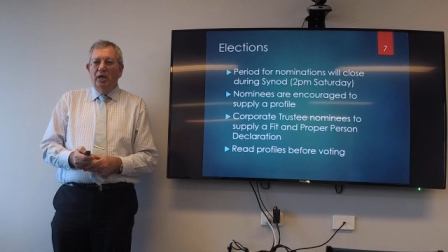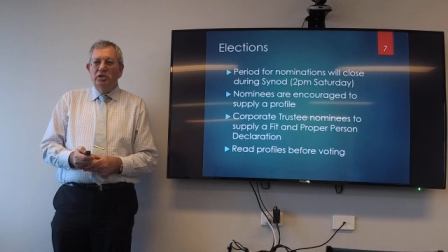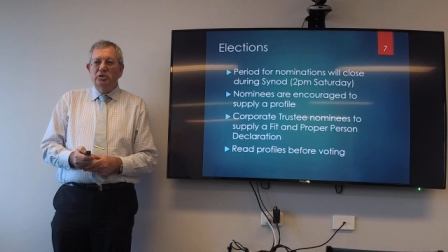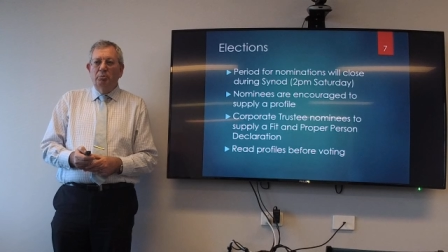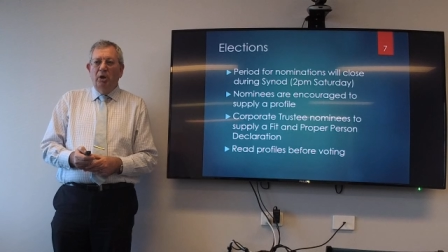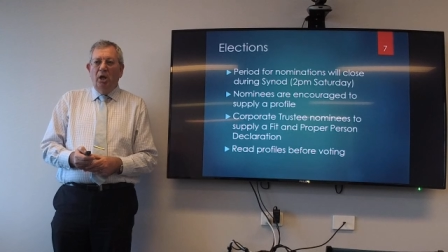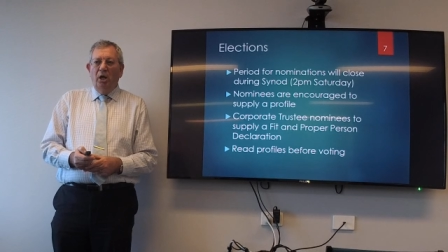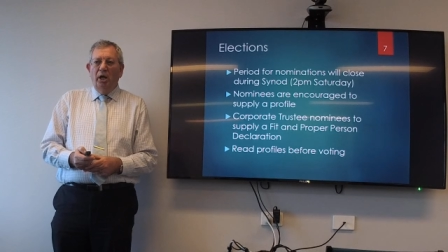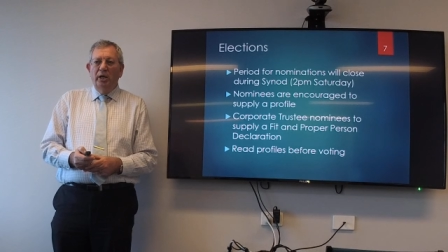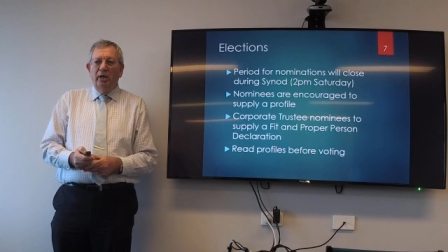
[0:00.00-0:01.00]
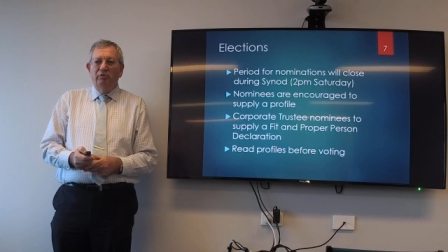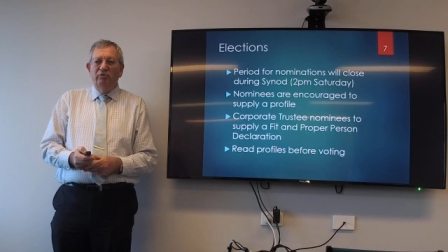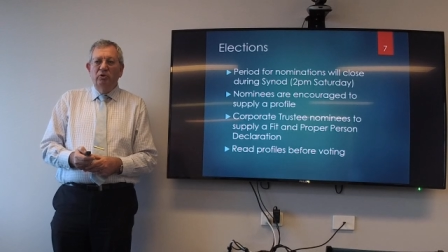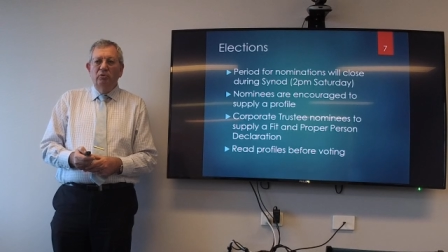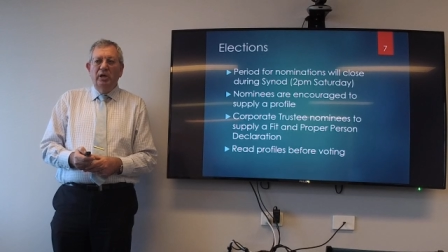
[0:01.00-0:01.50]
supply a
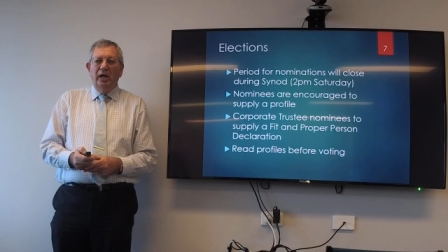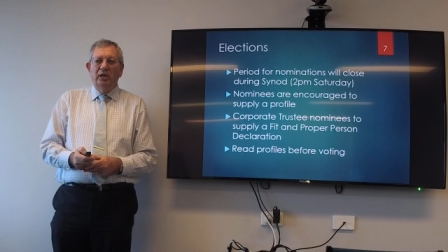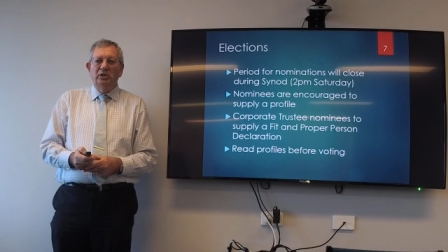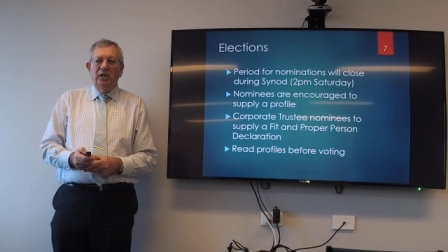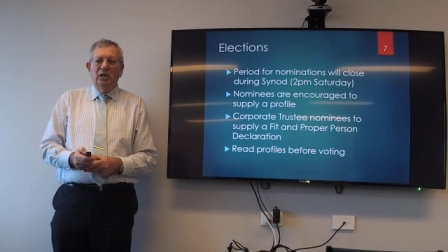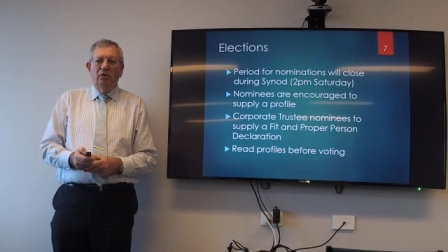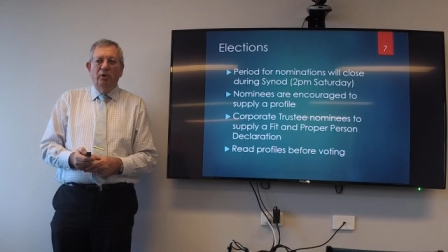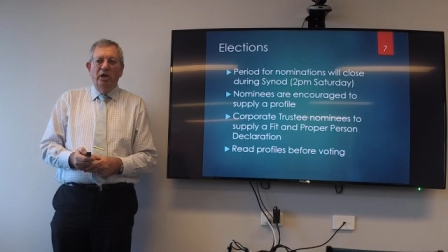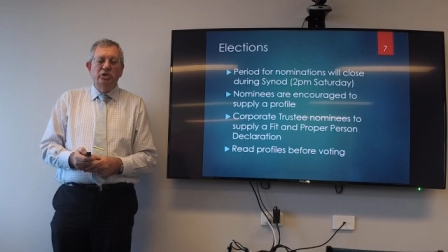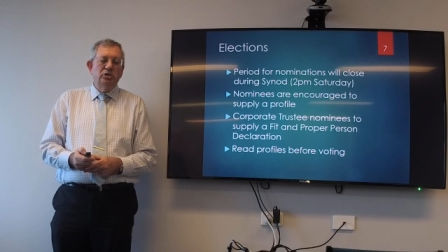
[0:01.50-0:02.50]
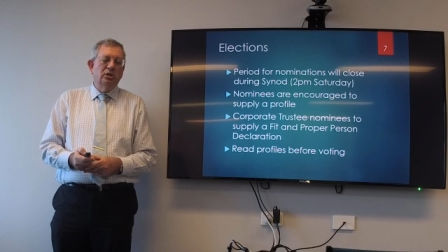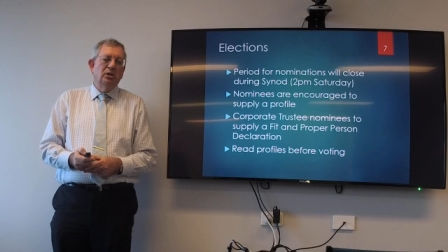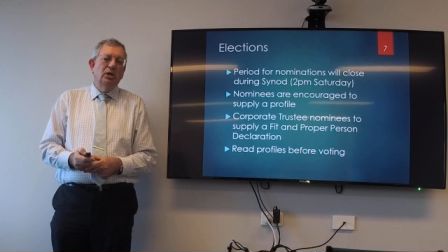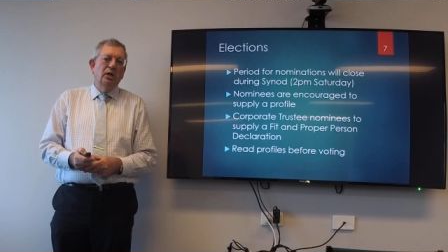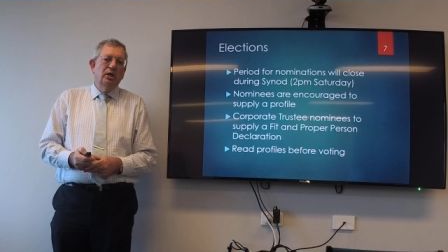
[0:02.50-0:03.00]
filled out declaration
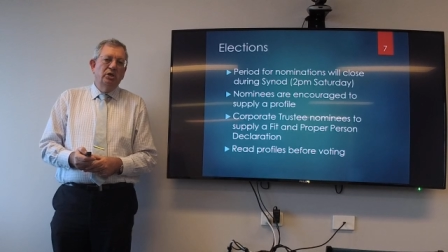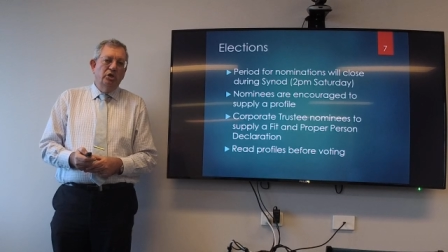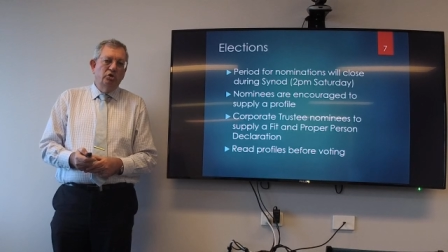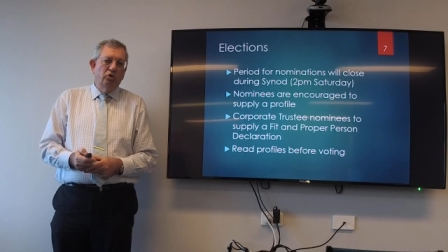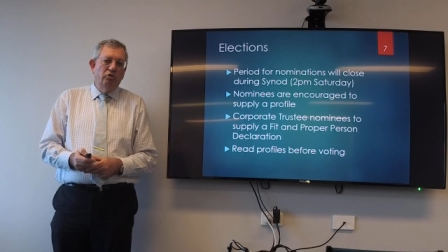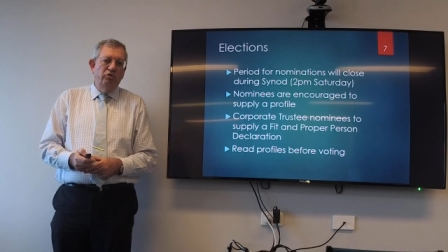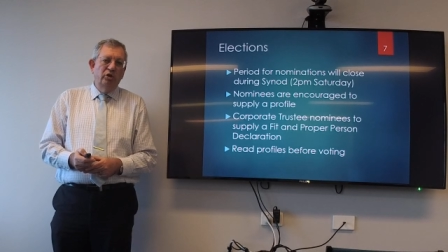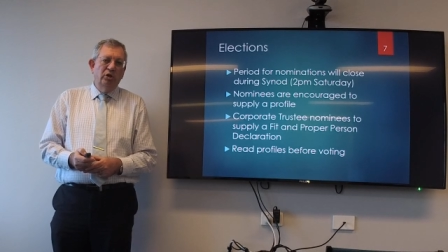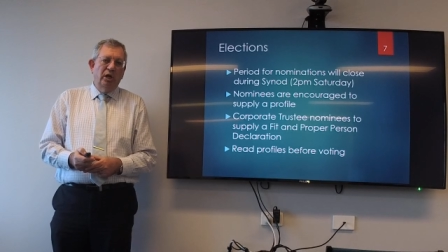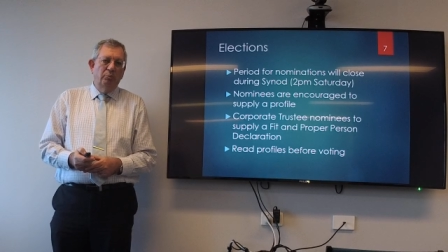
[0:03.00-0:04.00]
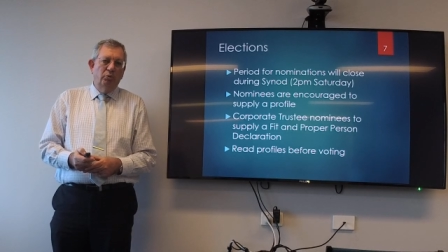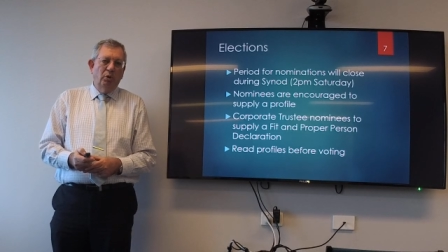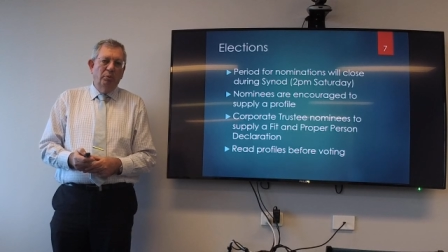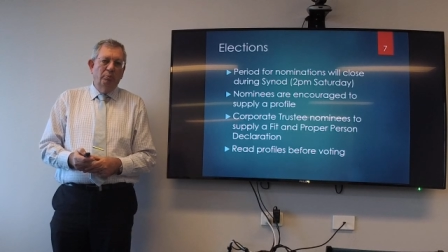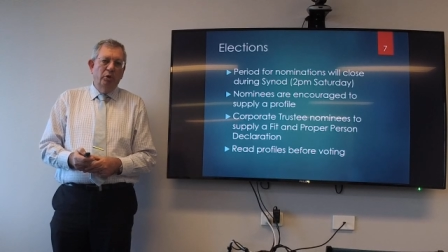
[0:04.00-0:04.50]
that you're a fit and
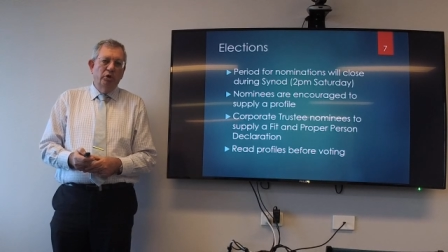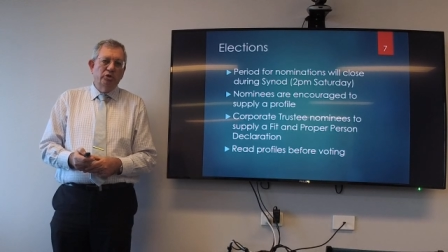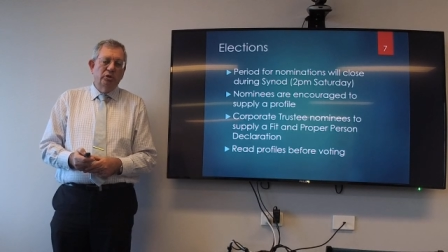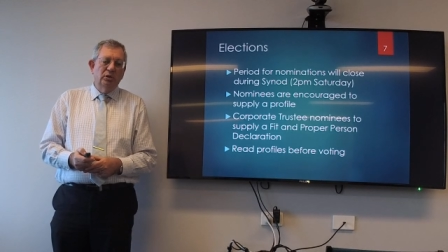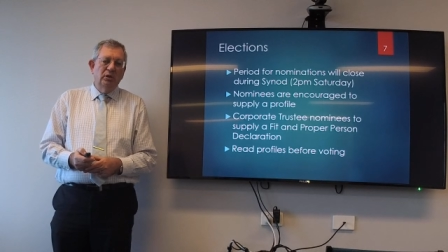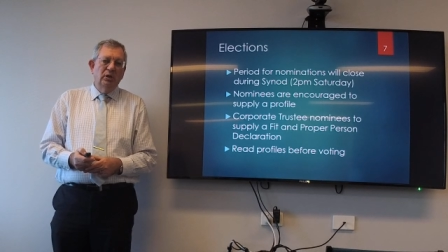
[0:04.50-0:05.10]
proper person.